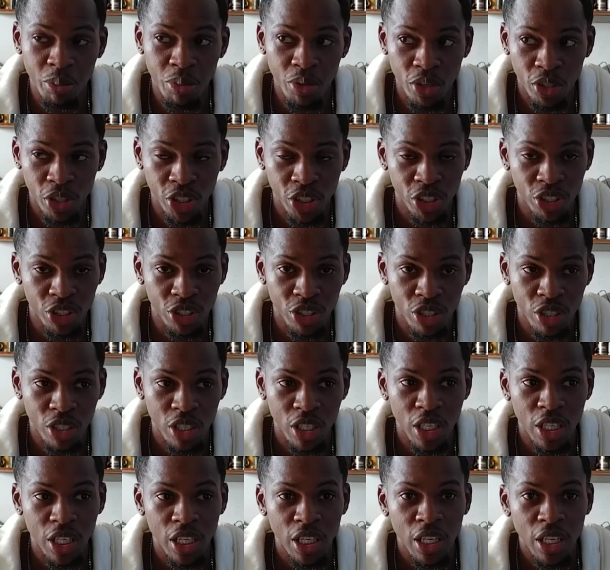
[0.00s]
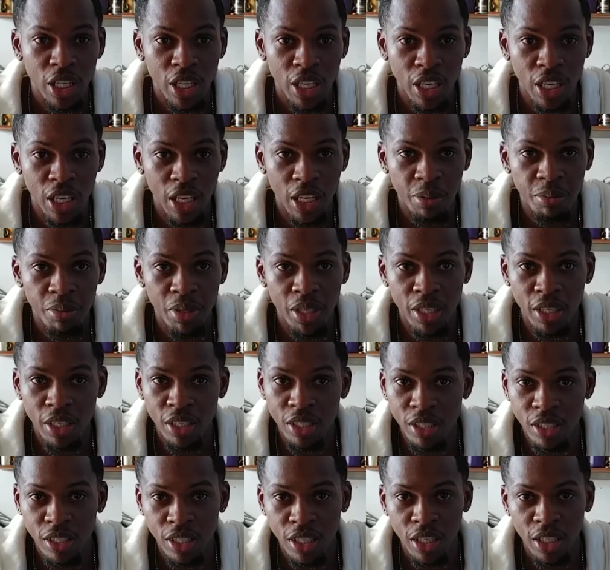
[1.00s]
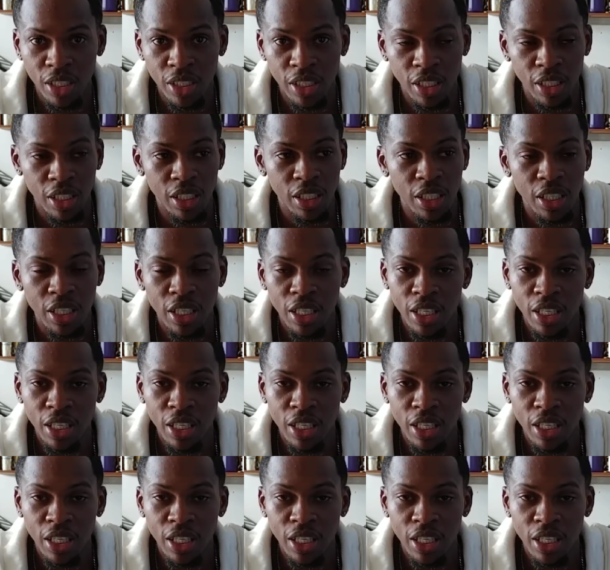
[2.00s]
brush in the starter.